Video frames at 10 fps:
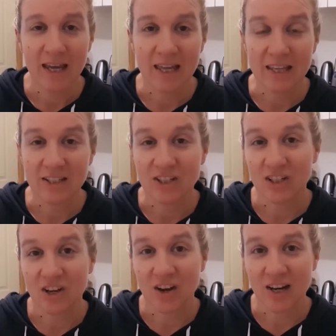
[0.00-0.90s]
And then
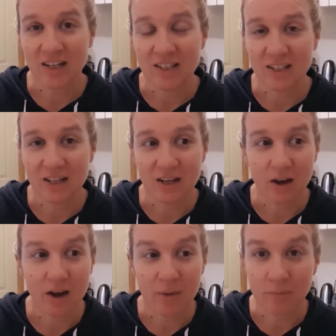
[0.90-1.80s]
tonight
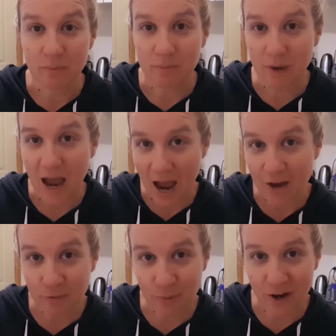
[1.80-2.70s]
I'm
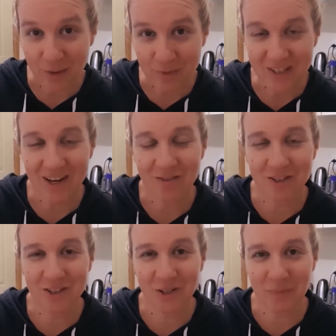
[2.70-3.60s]
half prepped. I've
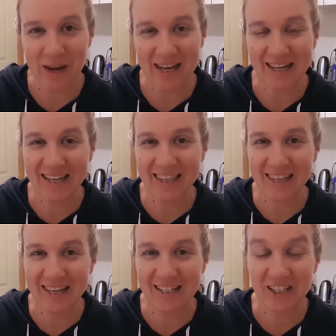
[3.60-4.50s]
just got to make
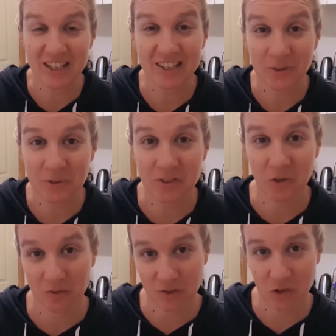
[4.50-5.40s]
the cheese sauce to go
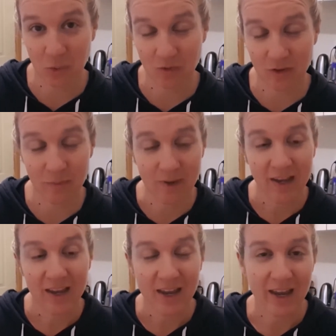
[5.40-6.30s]
over the top of them
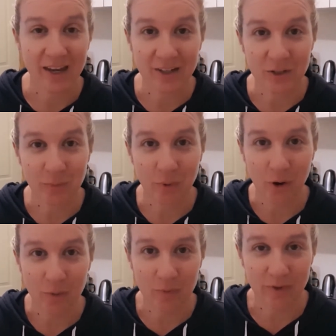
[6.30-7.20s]
and pop